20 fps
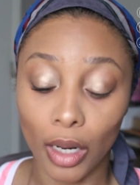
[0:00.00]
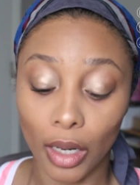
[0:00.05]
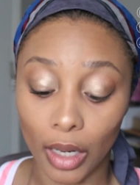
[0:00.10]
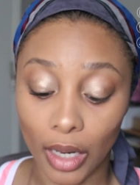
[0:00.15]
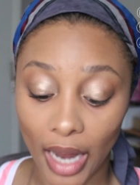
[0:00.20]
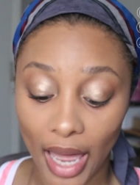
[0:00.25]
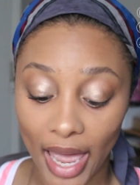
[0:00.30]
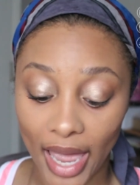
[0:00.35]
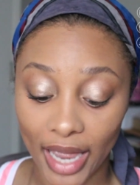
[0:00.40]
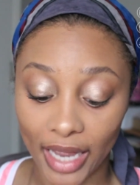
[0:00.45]

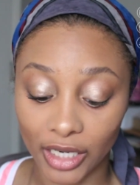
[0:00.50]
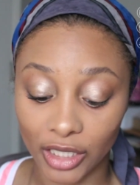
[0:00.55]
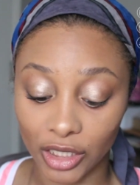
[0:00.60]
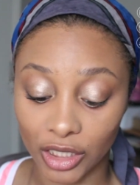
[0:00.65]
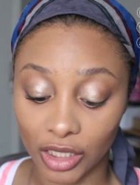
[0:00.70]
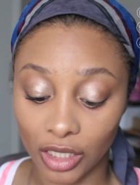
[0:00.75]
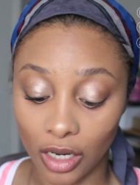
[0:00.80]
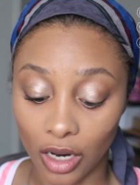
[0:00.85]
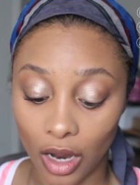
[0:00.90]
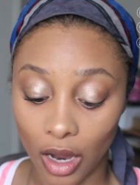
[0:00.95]

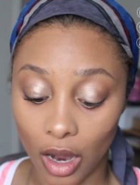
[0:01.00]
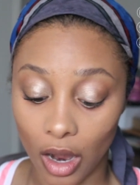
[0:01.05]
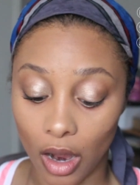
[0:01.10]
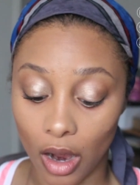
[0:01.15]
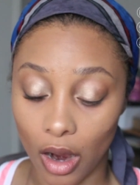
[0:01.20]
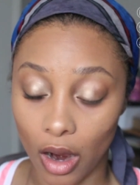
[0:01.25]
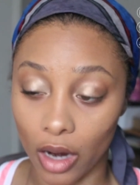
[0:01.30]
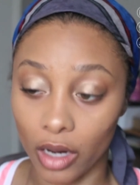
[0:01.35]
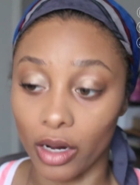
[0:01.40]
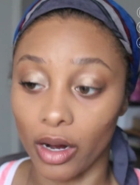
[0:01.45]
lash
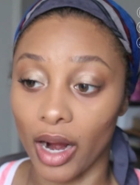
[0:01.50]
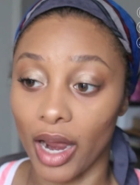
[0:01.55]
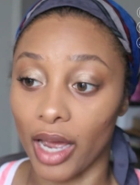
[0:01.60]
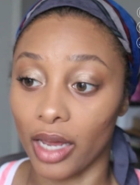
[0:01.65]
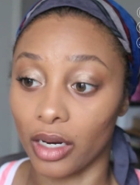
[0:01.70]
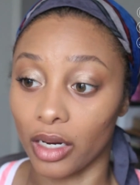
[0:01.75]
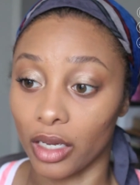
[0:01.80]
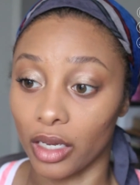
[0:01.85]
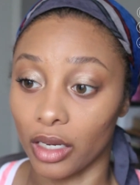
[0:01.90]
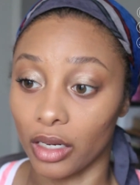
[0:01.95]
on your
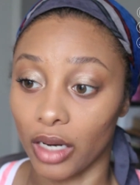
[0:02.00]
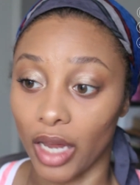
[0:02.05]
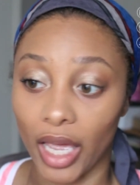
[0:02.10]
eyelid.